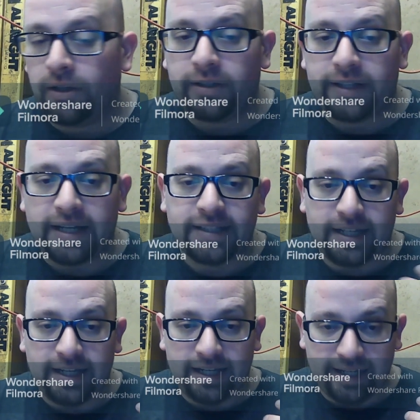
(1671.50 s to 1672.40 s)
That's
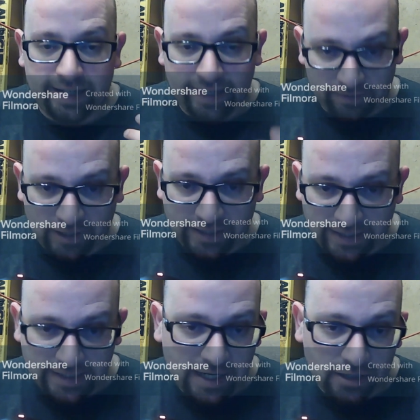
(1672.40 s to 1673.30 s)
if I
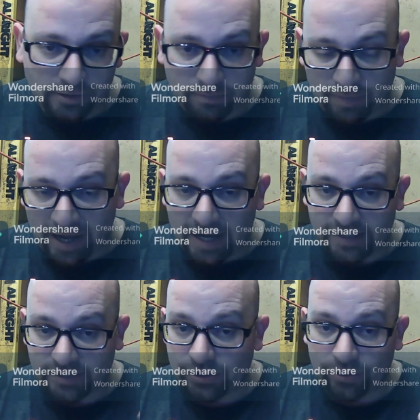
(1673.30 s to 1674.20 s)
get down
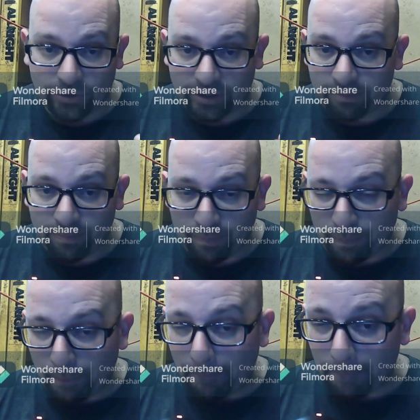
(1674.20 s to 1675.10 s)
past the 30
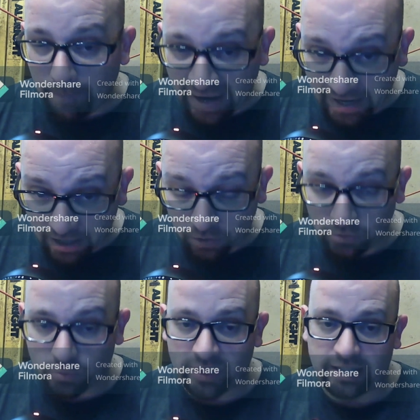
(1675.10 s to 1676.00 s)

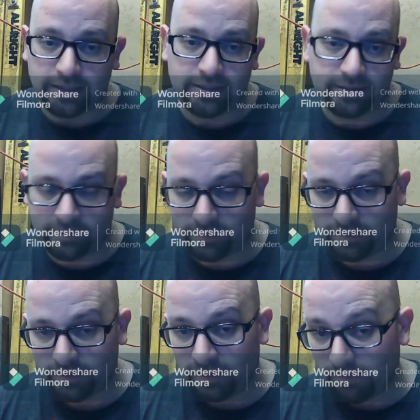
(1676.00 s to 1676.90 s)
pound weight
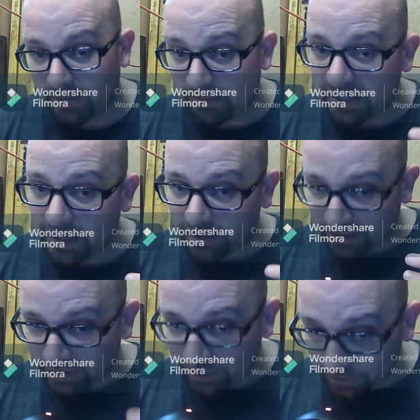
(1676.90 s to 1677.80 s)
maybe down to
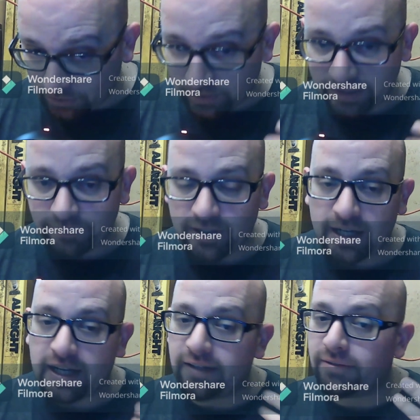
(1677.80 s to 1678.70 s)

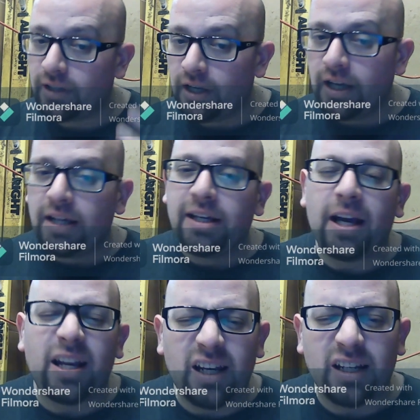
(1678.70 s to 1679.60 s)
225.
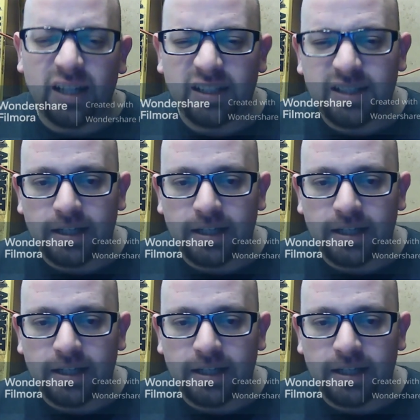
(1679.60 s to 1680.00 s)
It's a